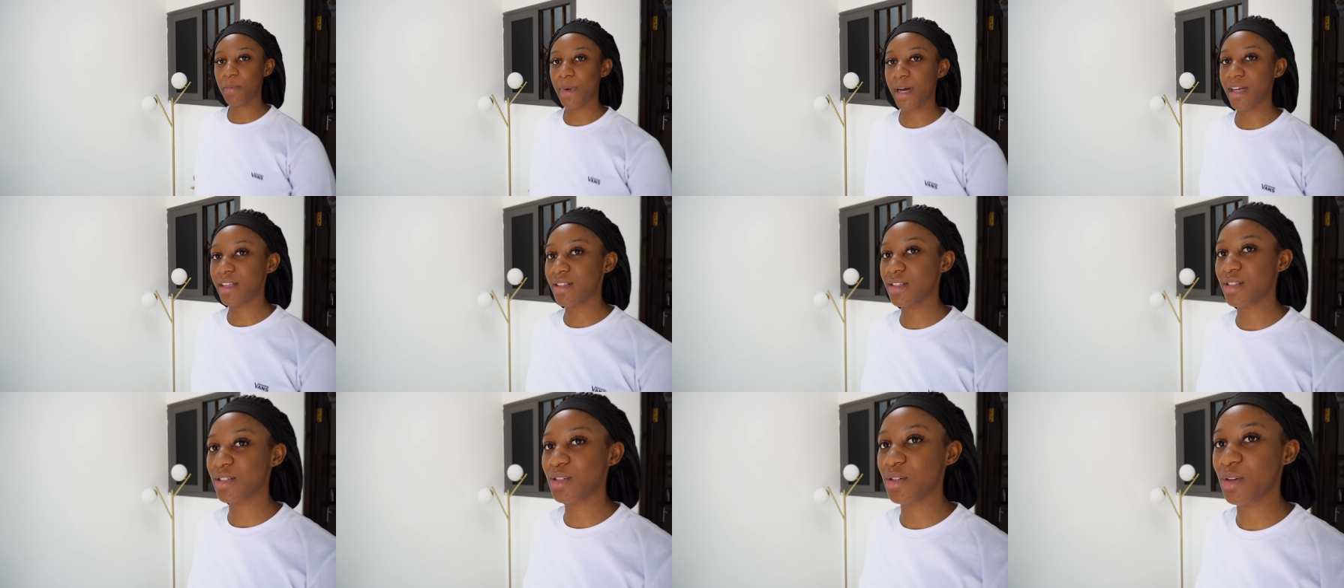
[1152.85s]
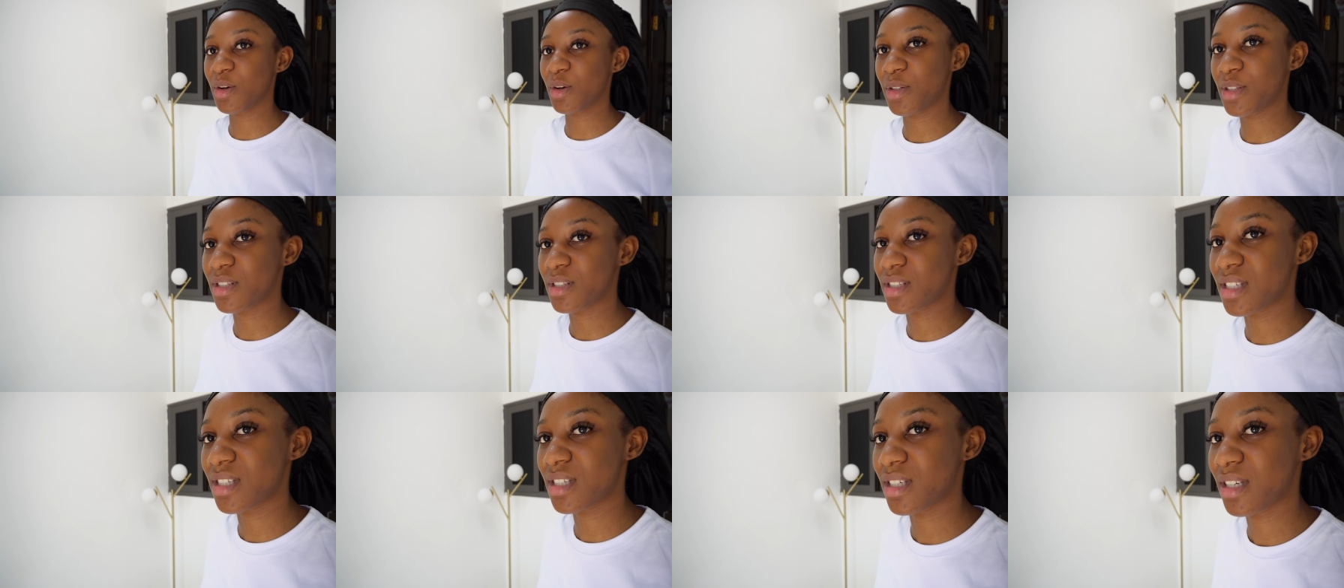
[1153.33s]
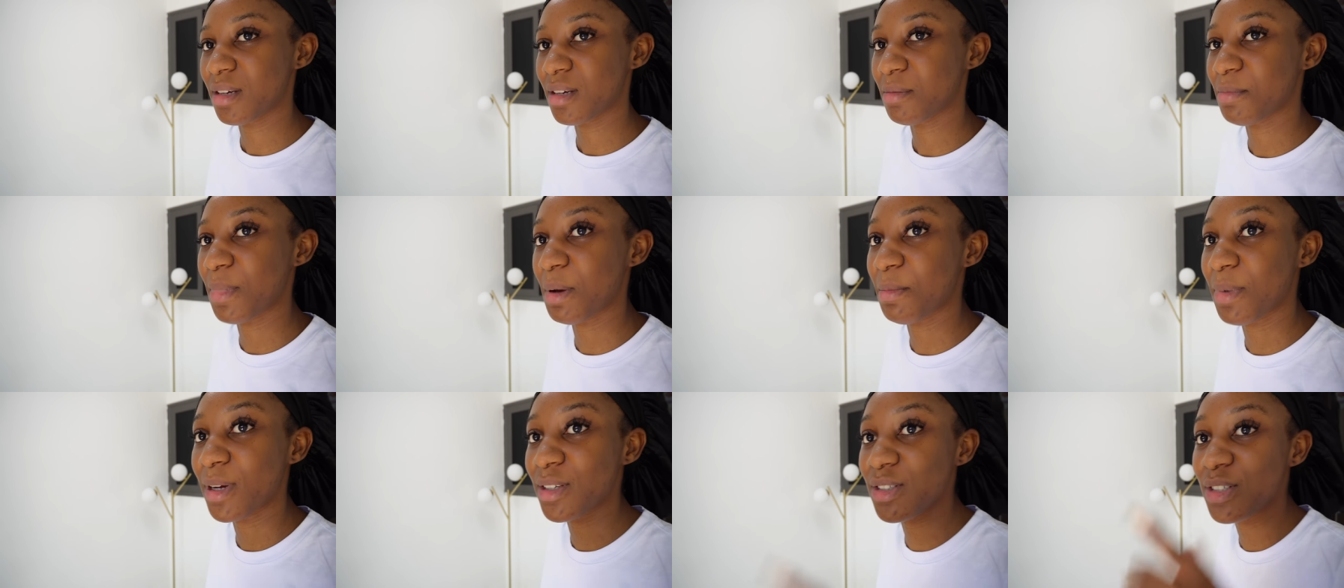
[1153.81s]
but it's not.
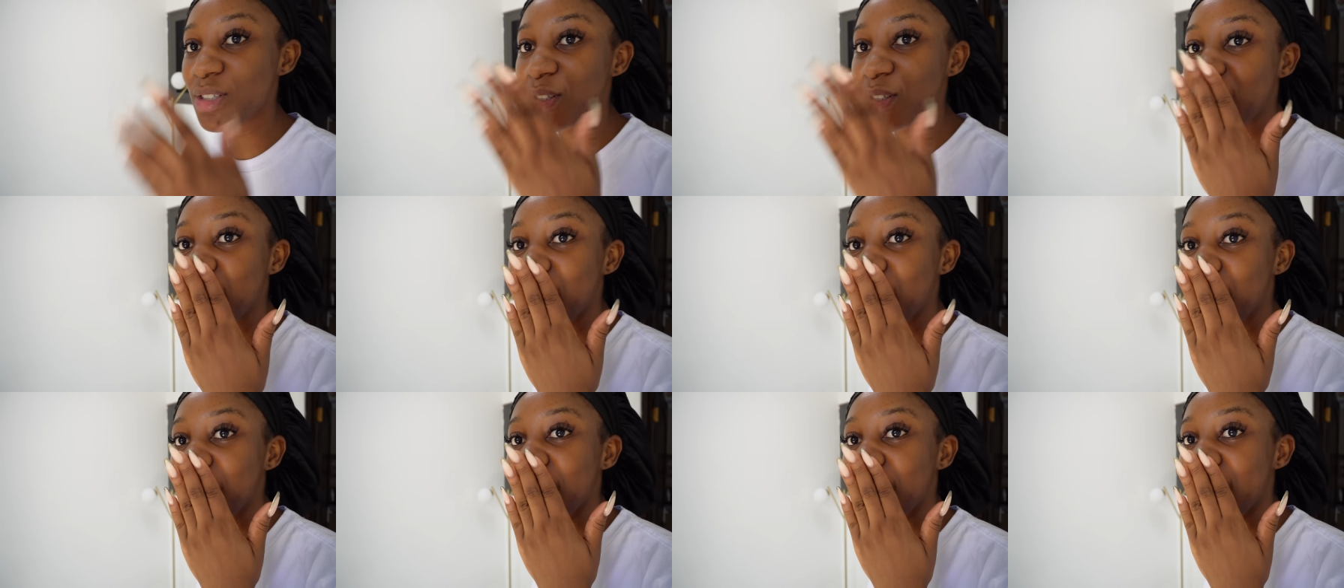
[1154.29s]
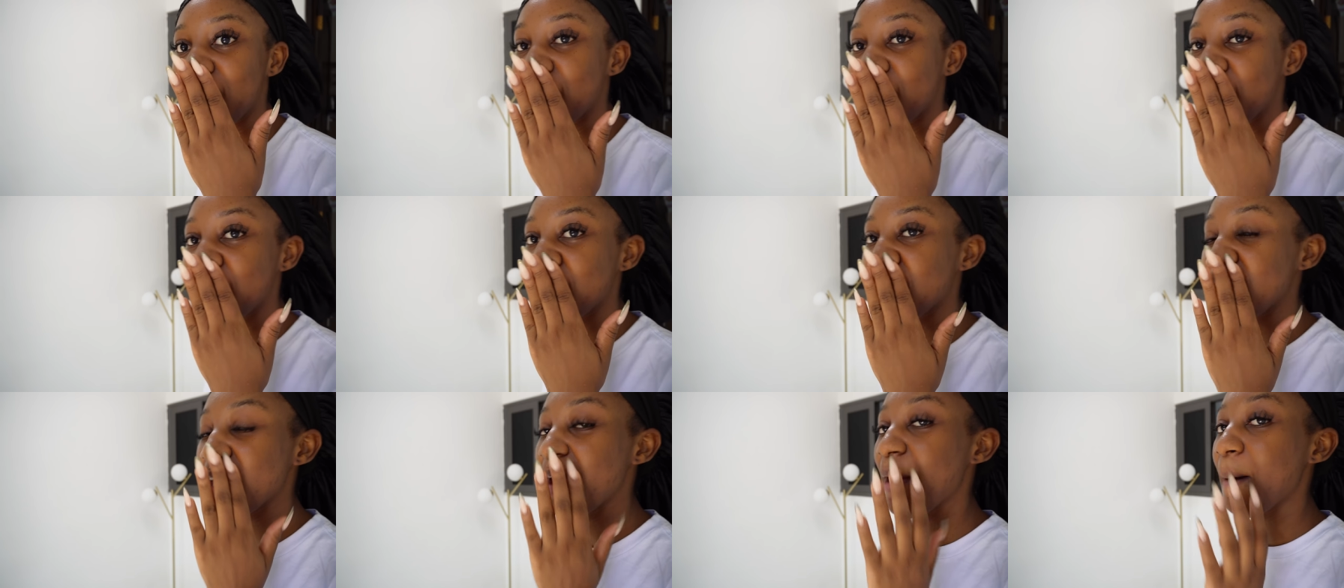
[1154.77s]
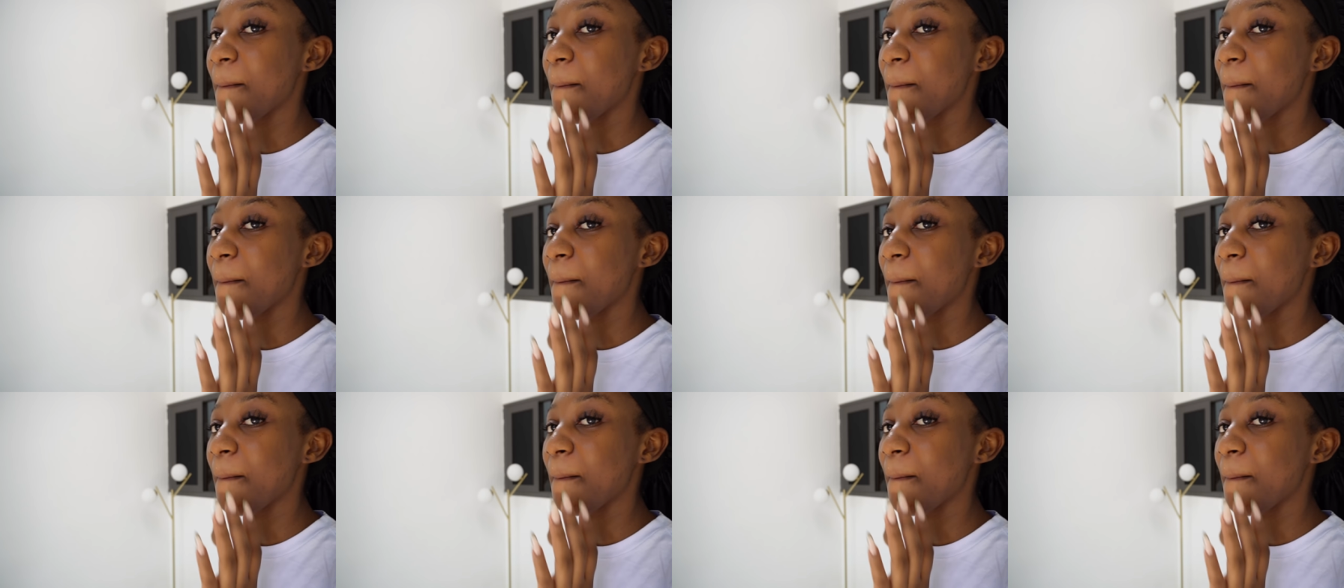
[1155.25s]
My battery is low. Oh my god.